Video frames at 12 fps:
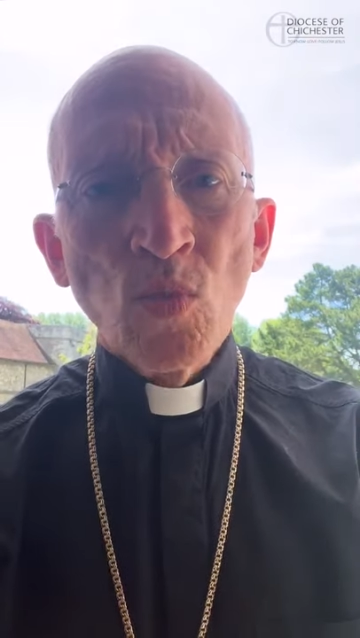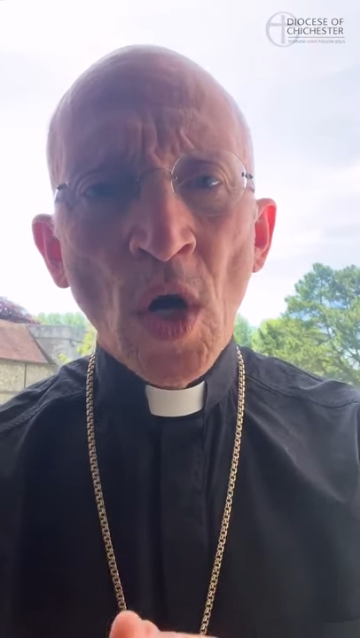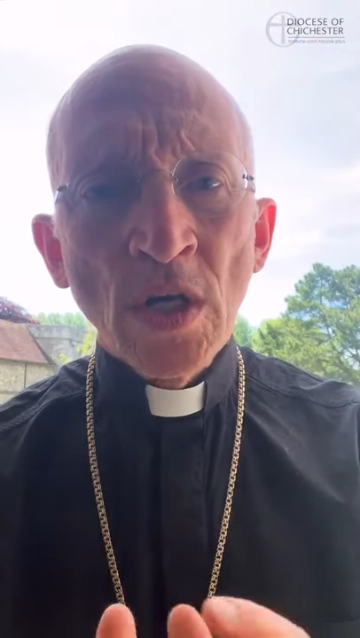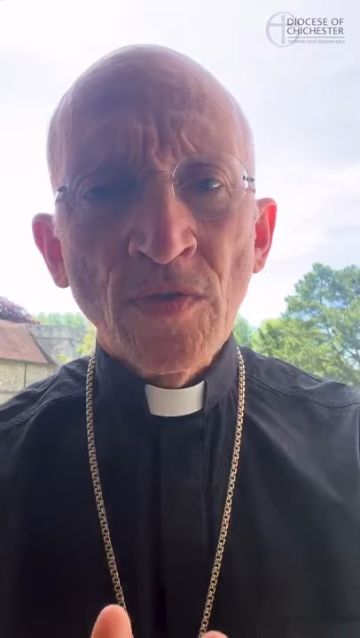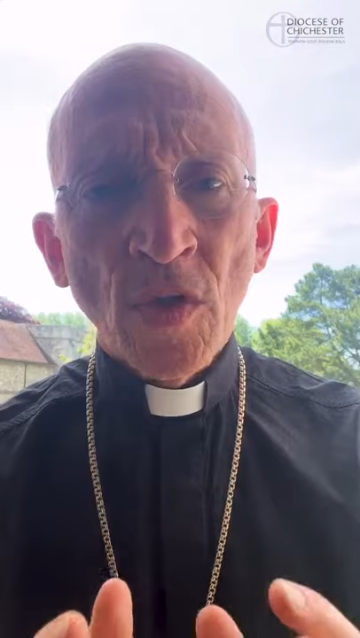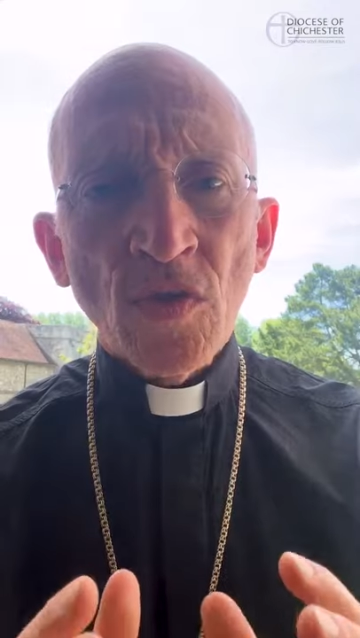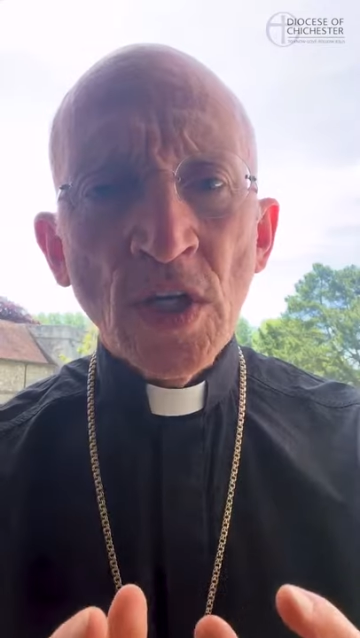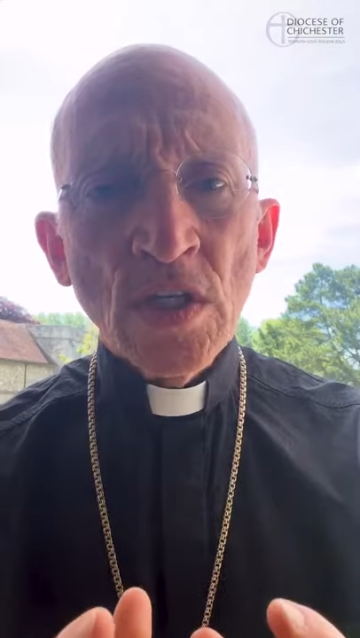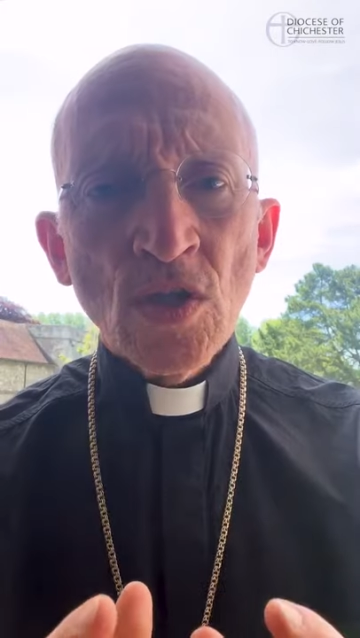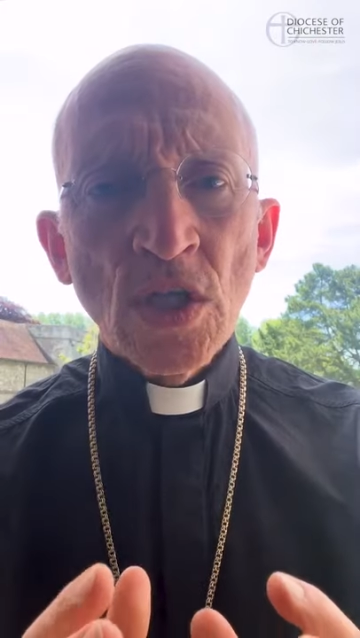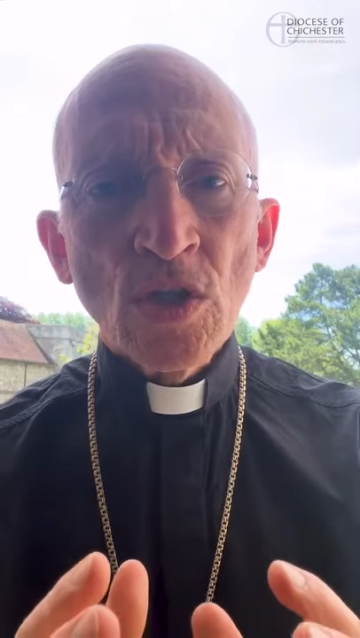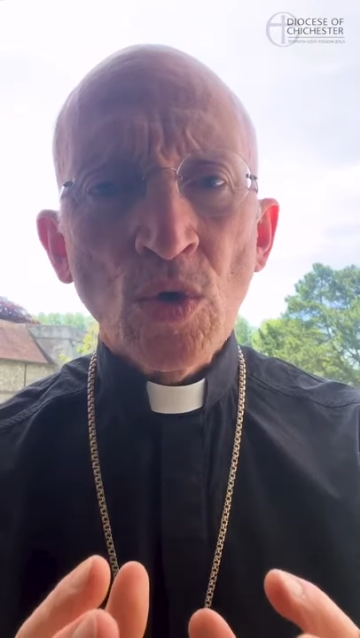one of the
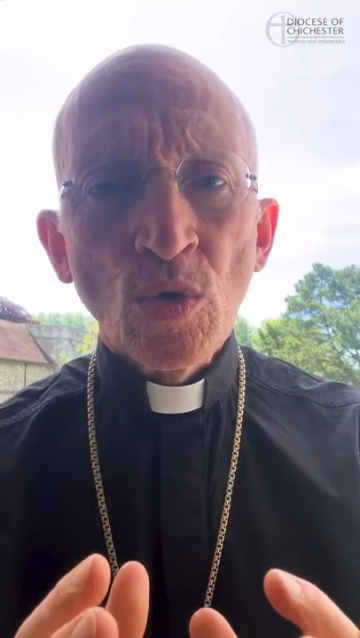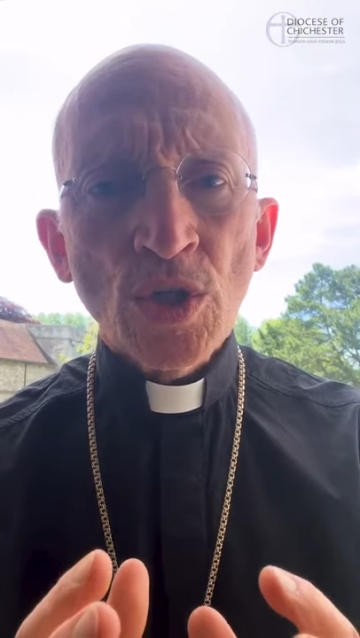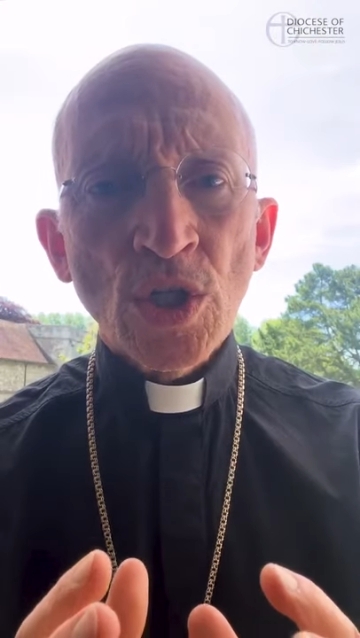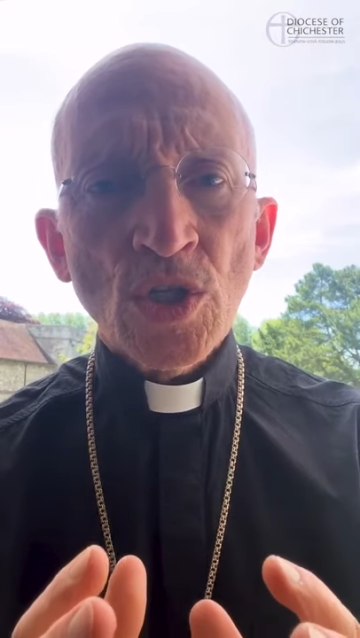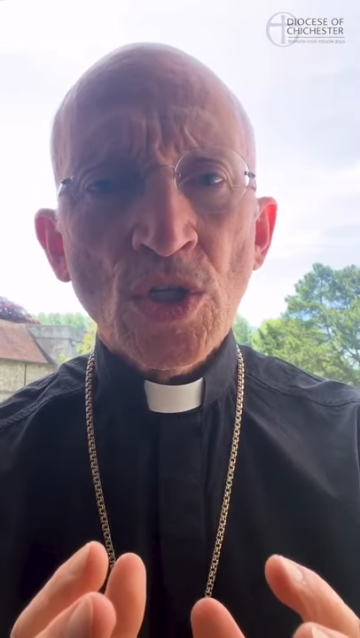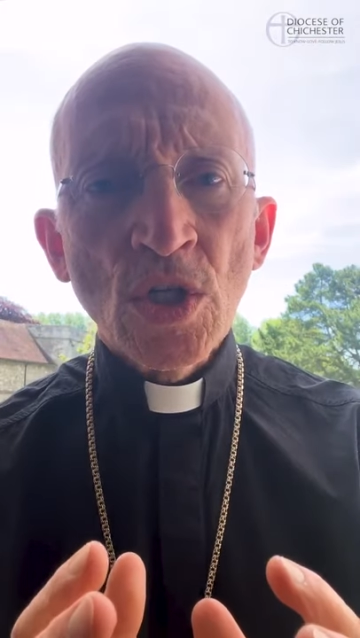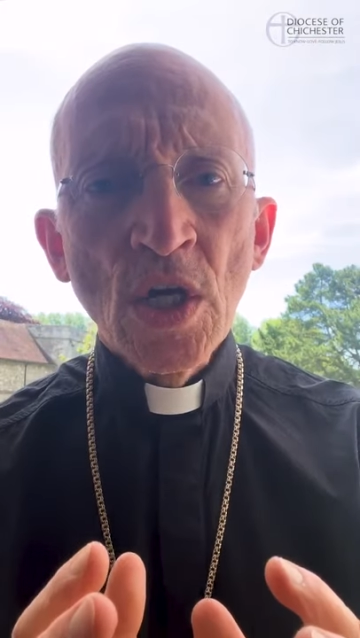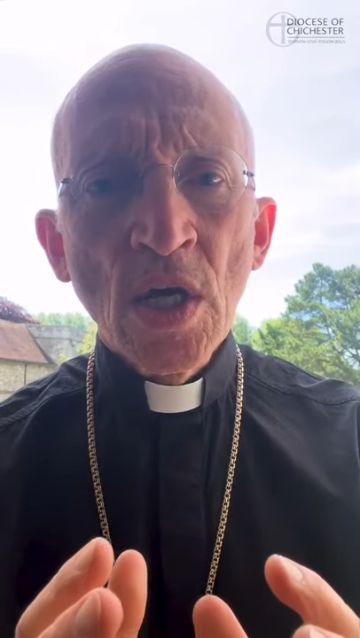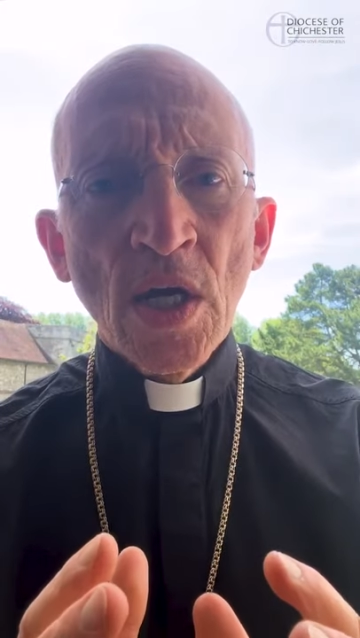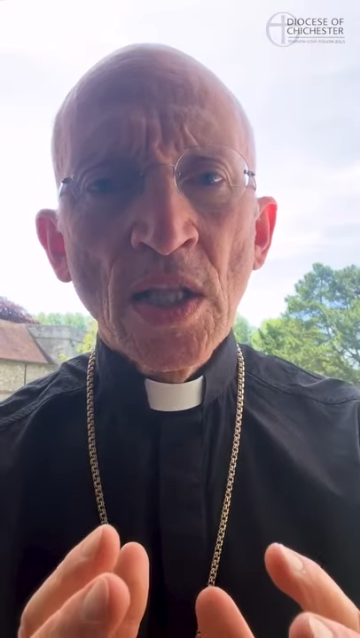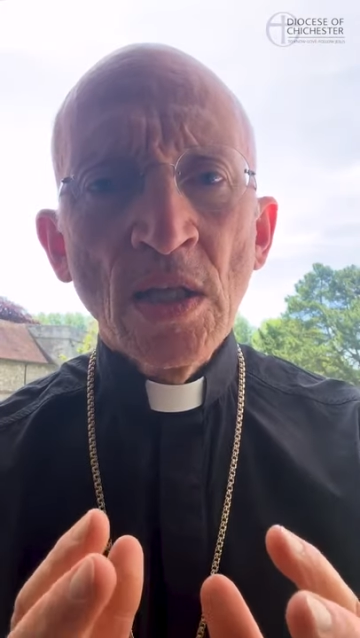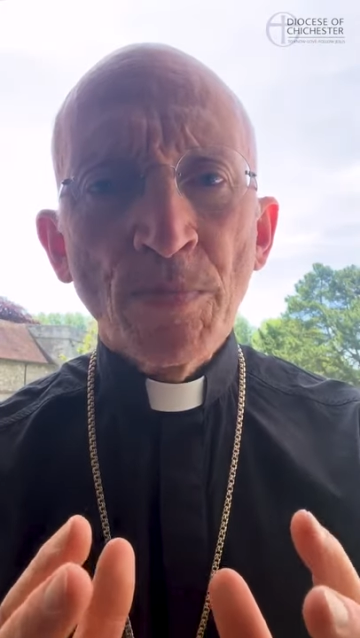things he taught us
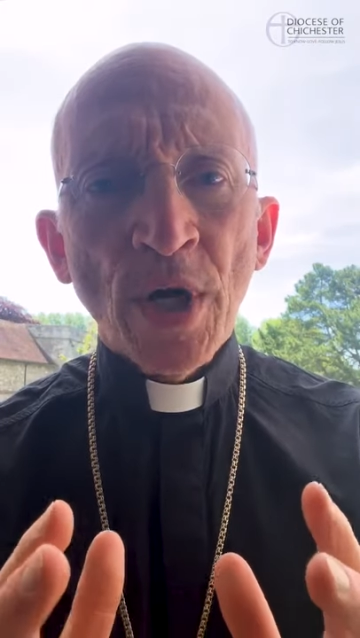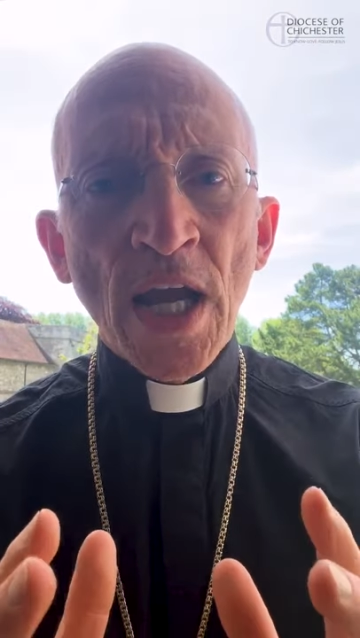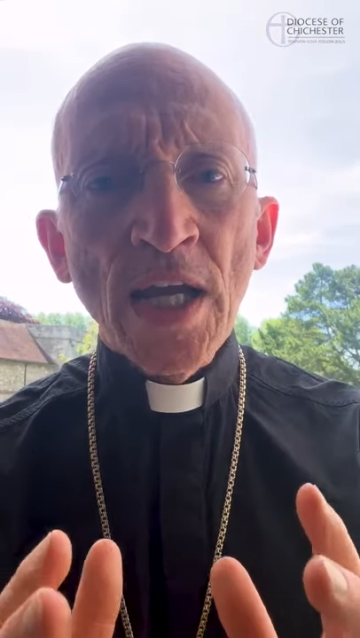in the prayer